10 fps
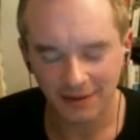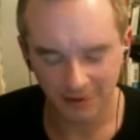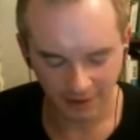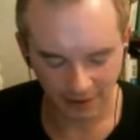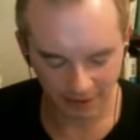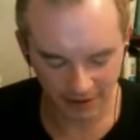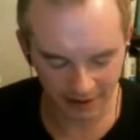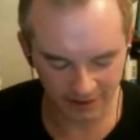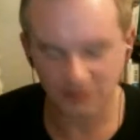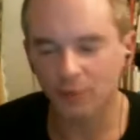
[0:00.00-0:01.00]
I mean, it
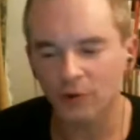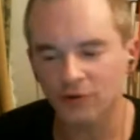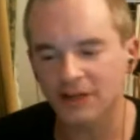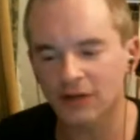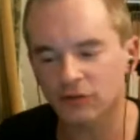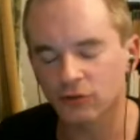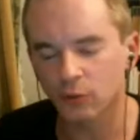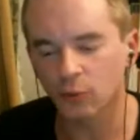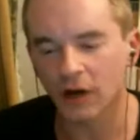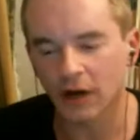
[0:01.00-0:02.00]
just boils down to,
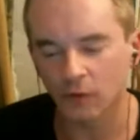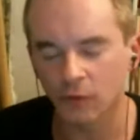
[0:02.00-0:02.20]
well,